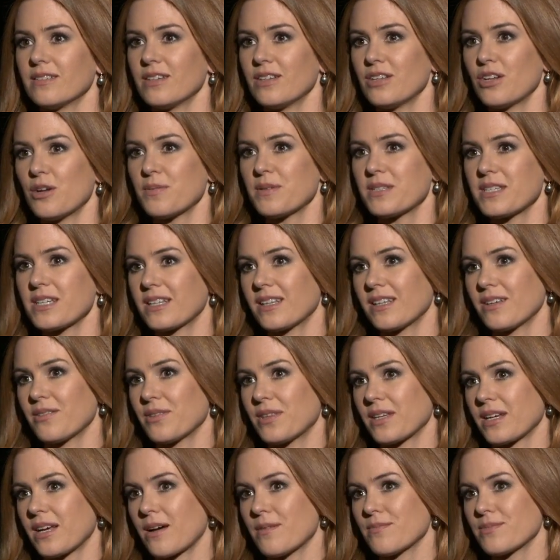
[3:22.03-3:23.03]
particularly when
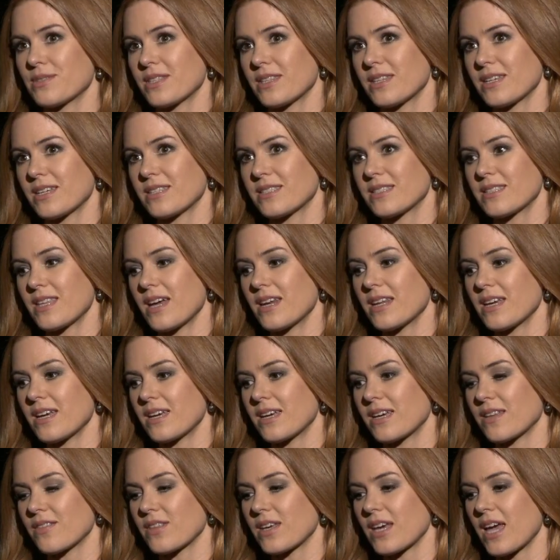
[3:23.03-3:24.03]
it comes to the
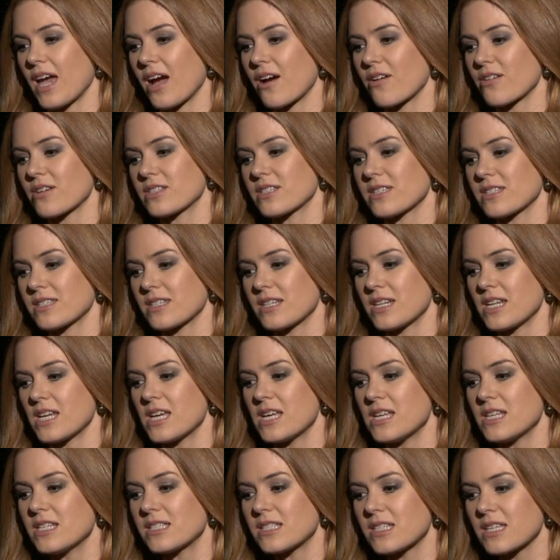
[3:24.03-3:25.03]
aesthetic and the characters. And
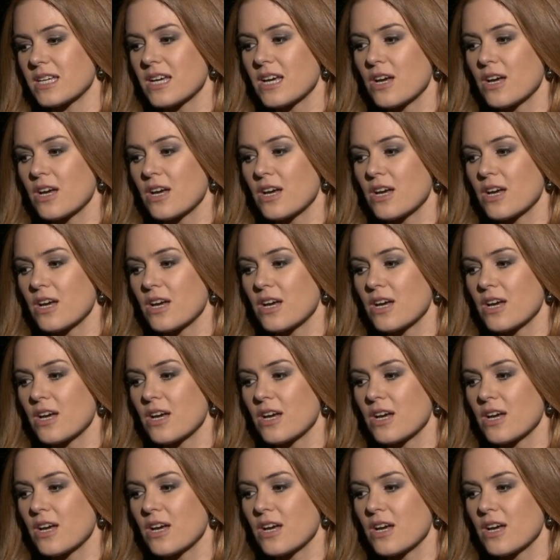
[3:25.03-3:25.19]
he's